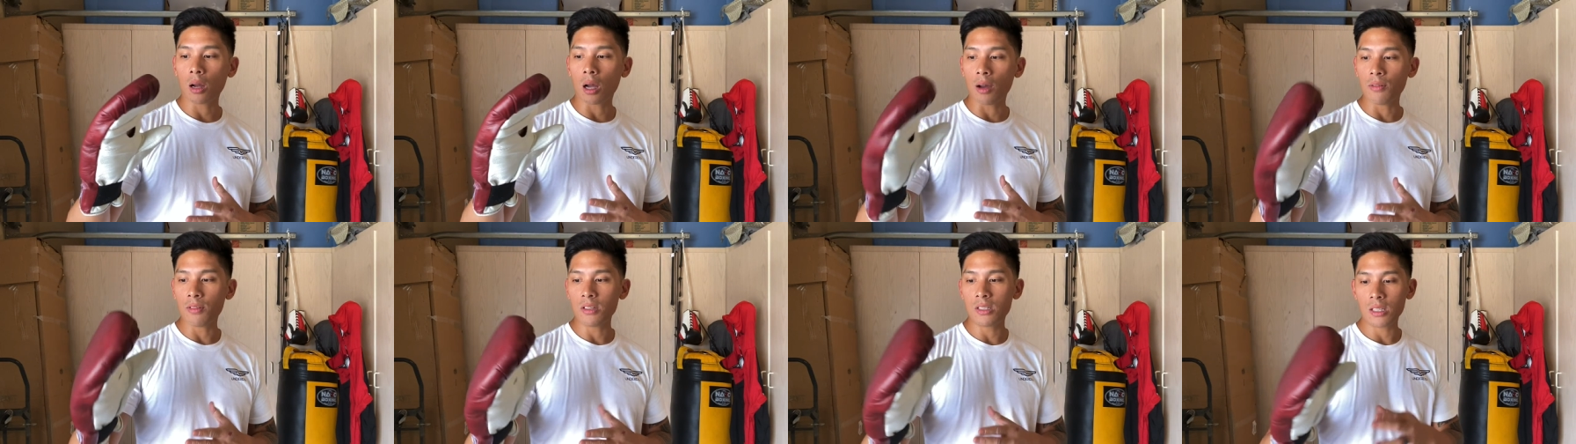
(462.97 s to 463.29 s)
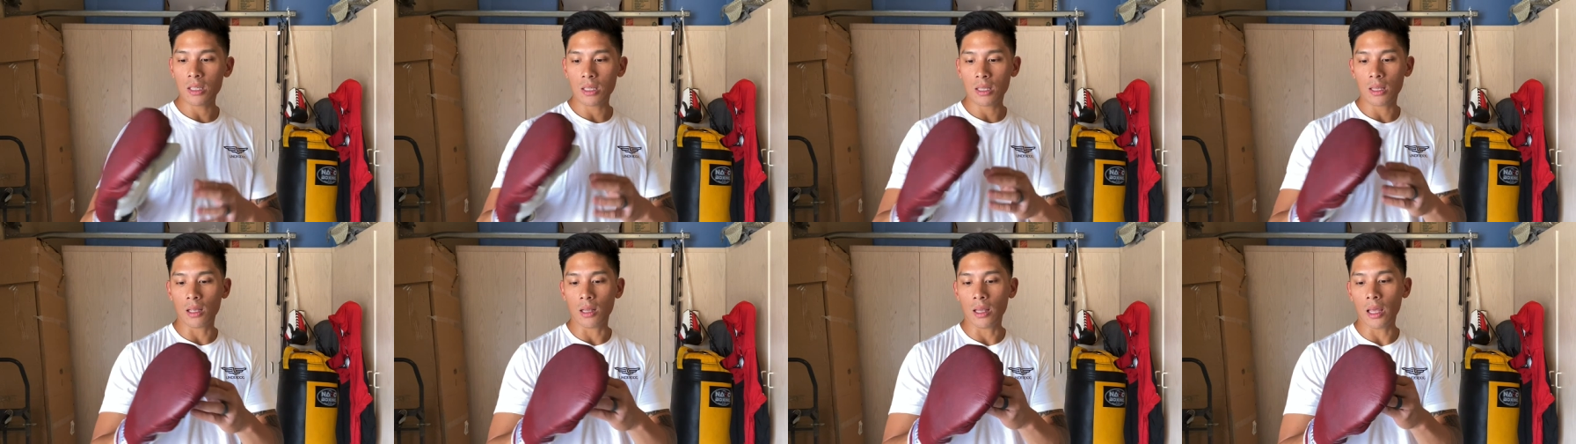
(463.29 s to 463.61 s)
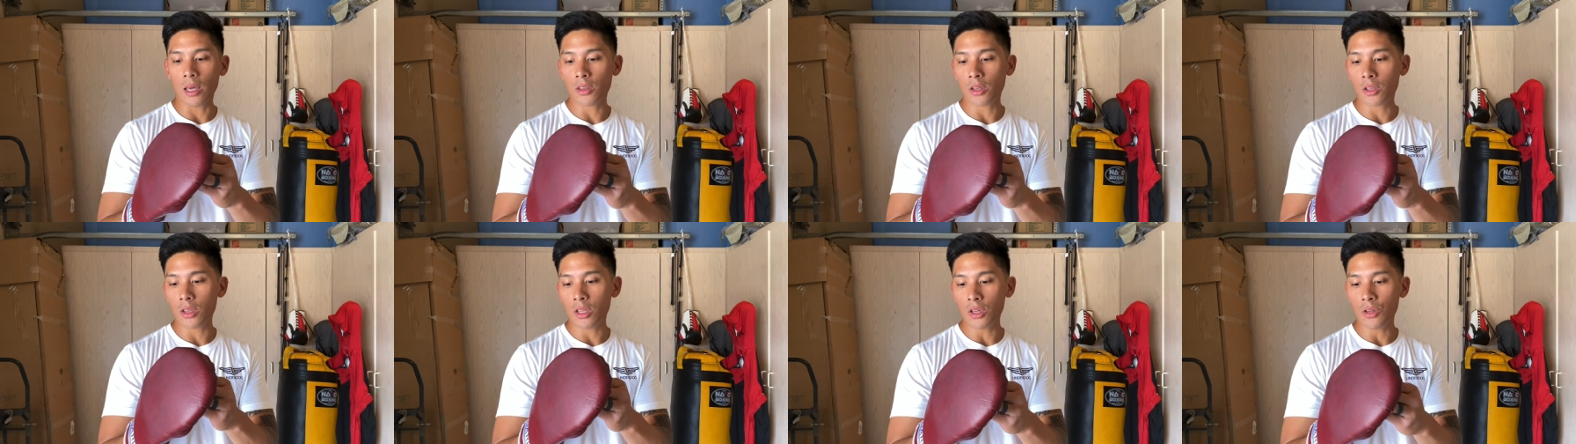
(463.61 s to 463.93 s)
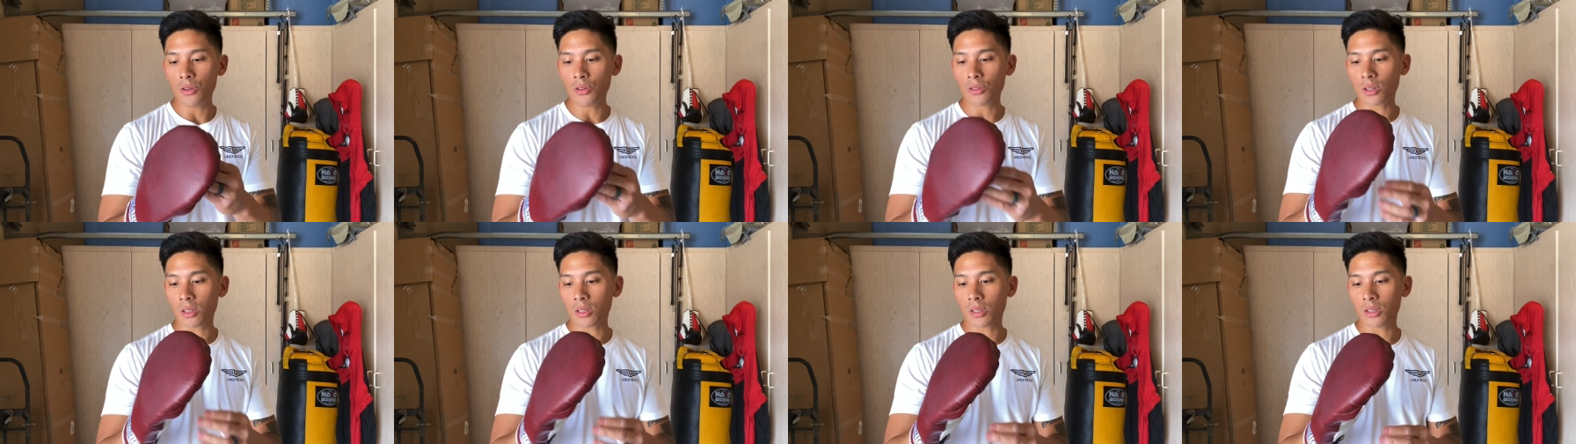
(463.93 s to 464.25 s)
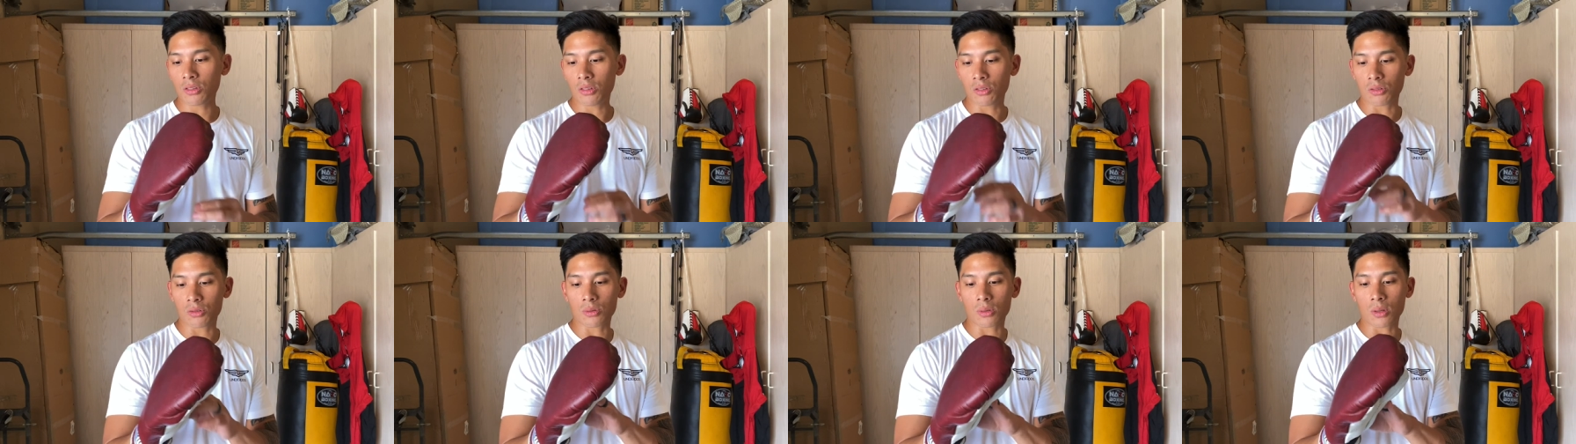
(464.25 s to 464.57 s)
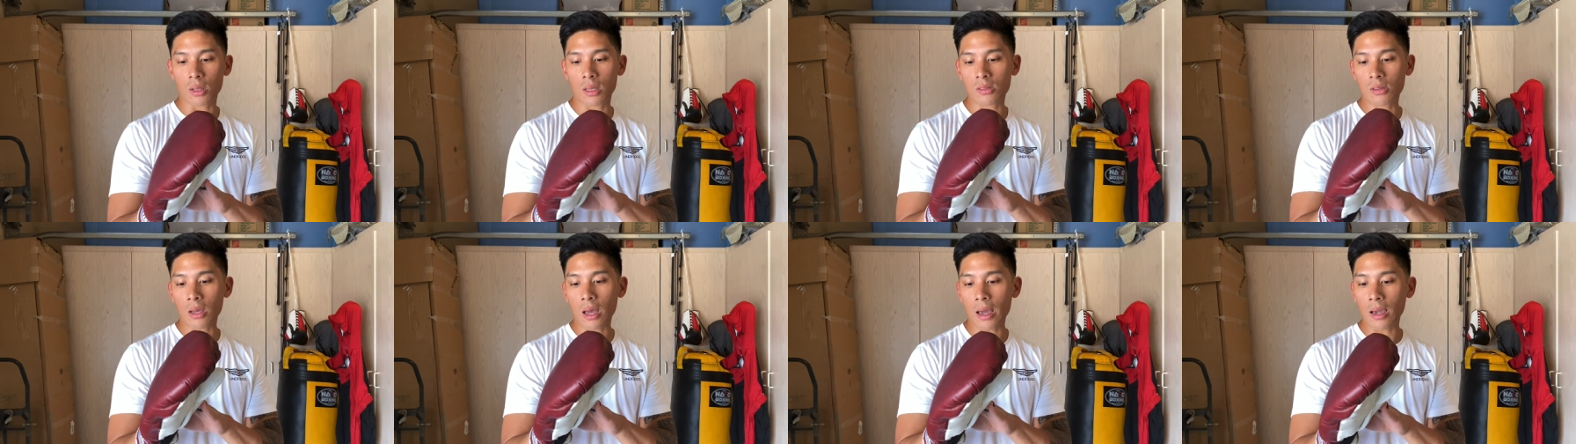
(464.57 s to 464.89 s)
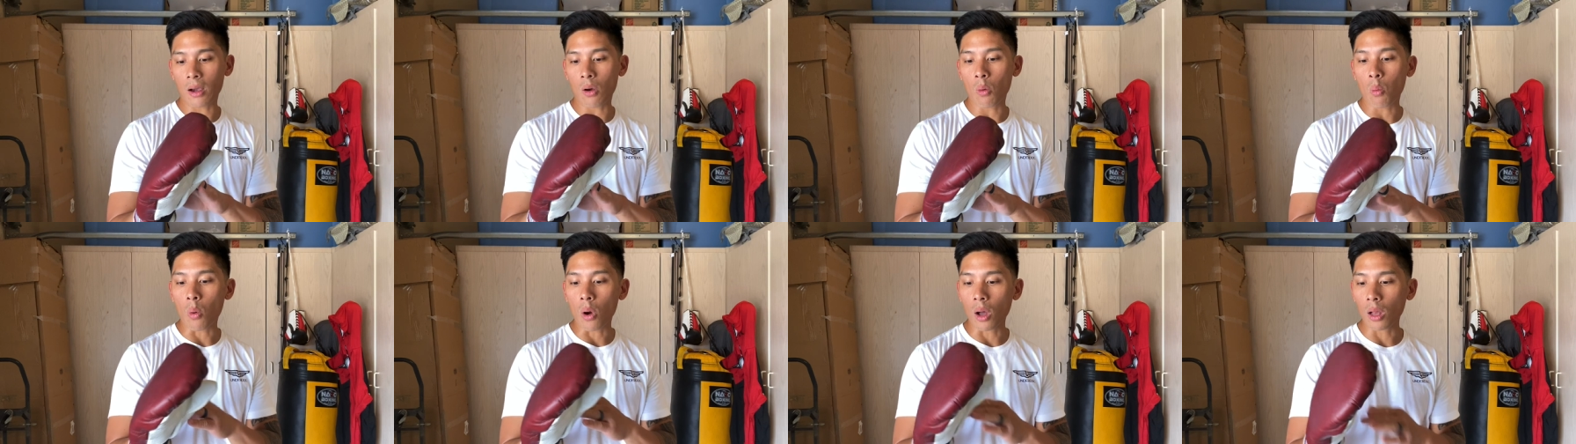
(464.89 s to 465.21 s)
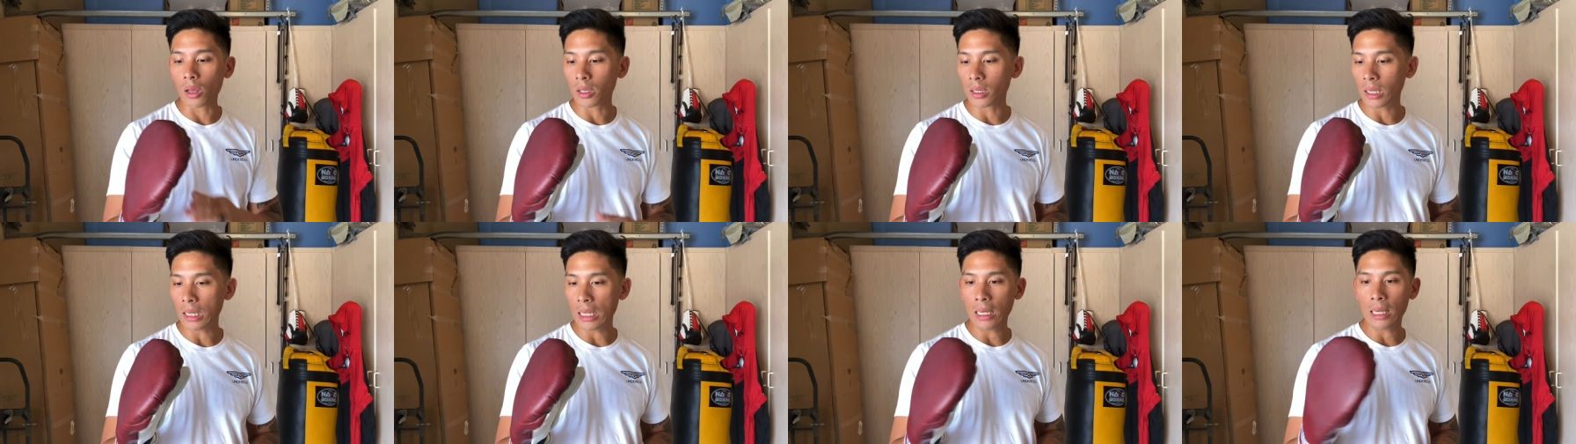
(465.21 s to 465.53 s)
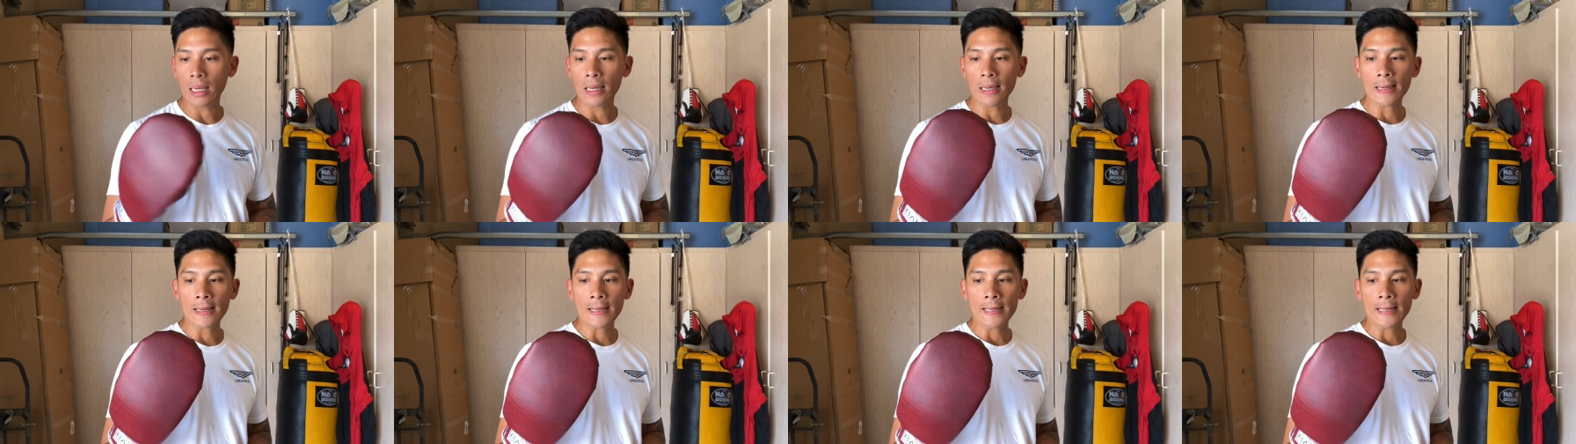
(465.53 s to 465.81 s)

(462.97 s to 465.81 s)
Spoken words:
Obviously, the leather they use on this is high quality.